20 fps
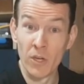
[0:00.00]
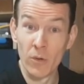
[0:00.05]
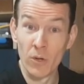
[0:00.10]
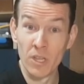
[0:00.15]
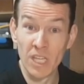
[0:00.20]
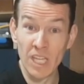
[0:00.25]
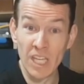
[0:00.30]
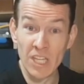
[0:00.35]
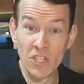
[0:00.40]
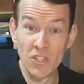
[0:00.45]
You're
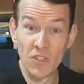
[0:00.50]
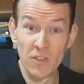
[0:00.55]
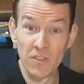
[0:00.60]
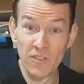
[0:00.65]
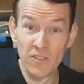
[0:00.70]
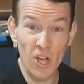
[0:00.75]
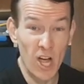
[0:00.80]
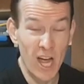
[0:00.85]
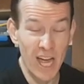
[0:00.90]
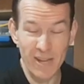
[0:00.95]
on the inches
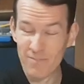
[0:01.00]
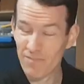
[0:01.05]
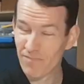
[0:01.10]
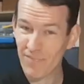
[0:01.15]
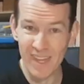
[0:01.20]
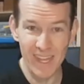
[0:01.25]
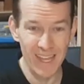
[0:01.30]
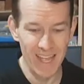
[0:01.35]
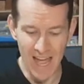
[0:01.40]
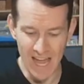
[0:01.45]
side,
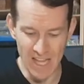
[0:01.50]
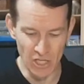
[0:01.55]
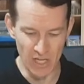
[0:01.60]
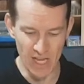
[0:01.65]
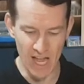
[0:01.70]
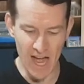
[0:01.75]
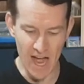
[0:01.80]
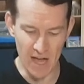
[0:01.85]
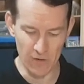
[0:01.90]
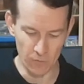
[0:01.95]
and you
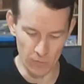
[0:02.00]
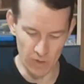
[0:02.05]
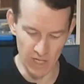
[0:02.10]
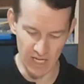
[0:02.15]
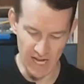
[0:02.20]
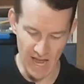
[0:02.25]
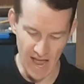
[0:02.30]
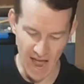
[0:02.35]
can't read